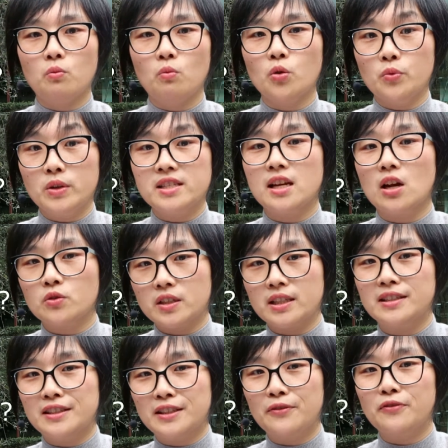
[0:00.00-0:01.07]
will result
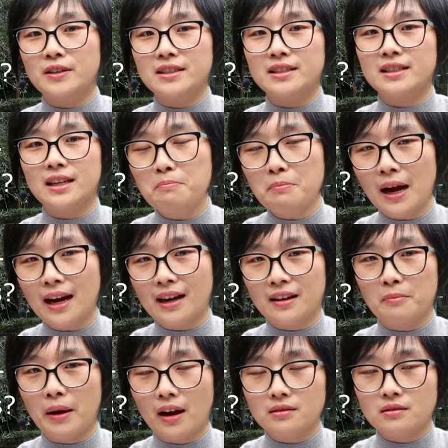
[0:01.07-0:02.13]
in different impact
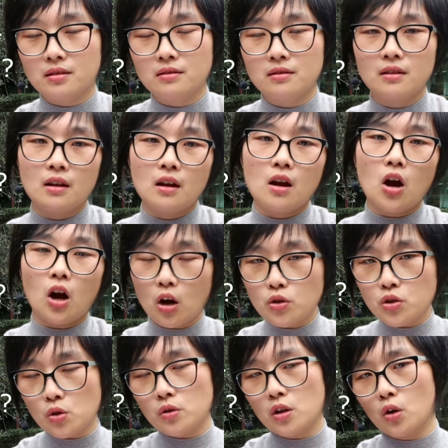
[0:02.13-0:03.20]
amount.
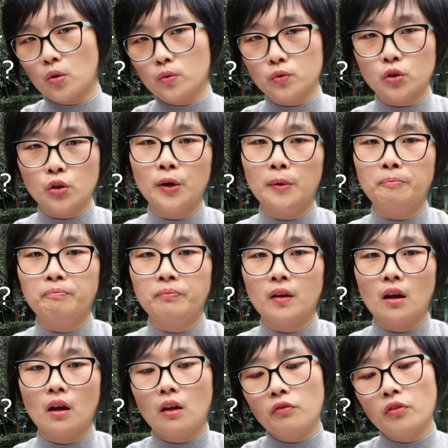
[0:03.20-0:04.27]
Also the long term.
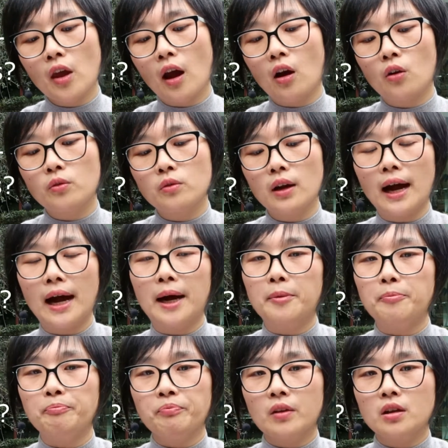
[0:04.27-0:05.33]
Now,
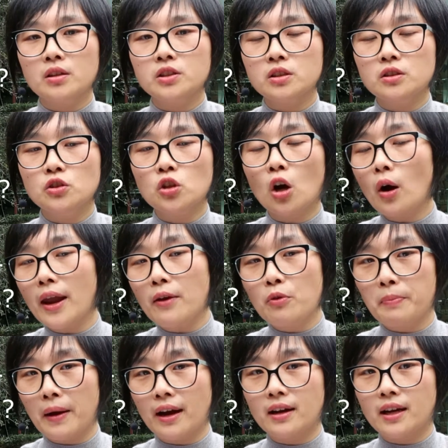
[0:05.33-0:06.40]
not
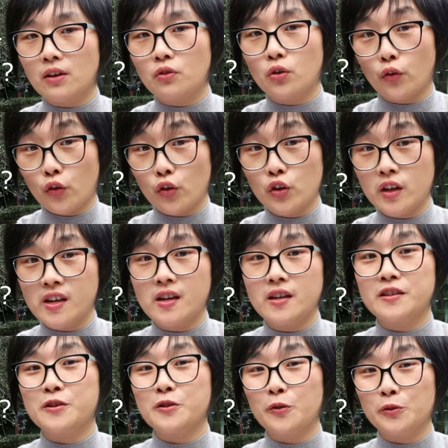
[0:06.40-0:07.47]
every bank give you 30
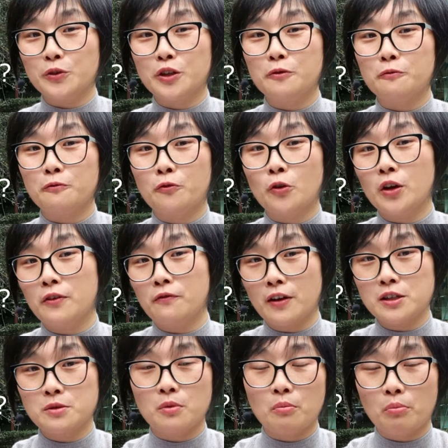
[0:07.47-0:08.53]
years long term for
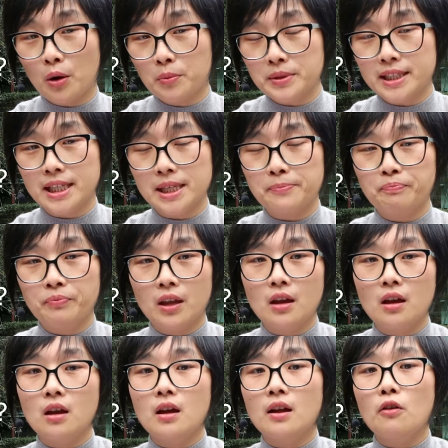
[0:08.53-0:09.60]
investment property.
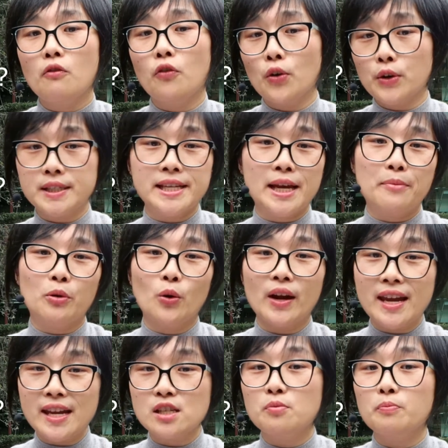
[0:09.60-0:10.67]
For example,
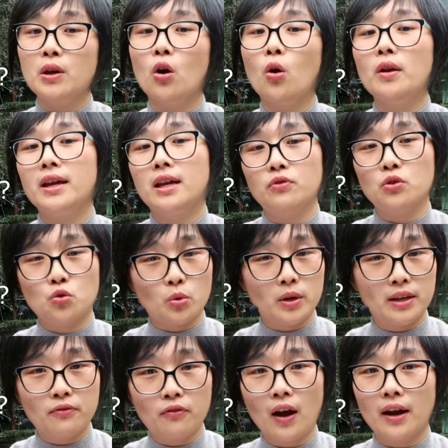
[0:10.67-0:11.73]
ASB only give you
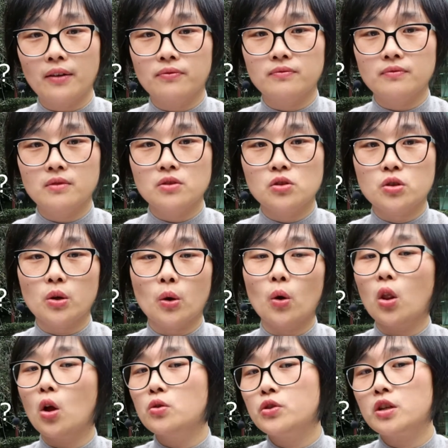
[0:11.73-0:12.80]
25. So
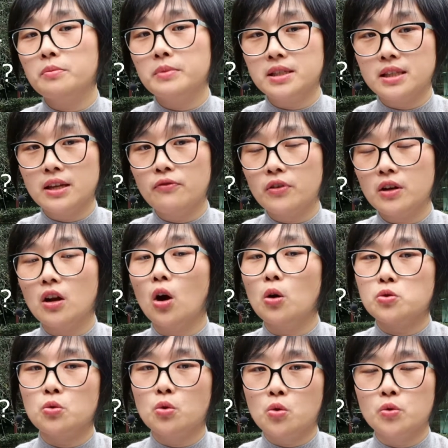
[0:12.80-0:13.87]
long term is different,
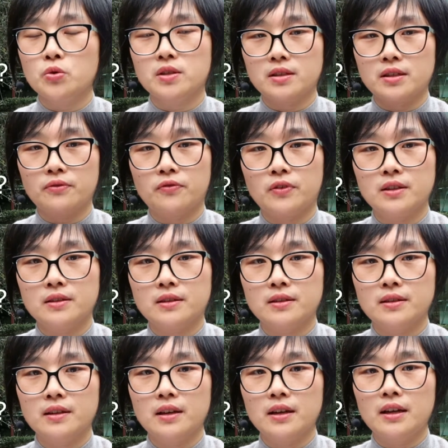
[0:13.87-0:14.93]
also cause a
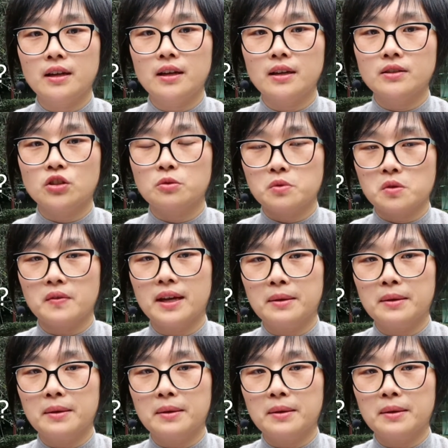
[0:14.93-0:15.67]
difference in terms of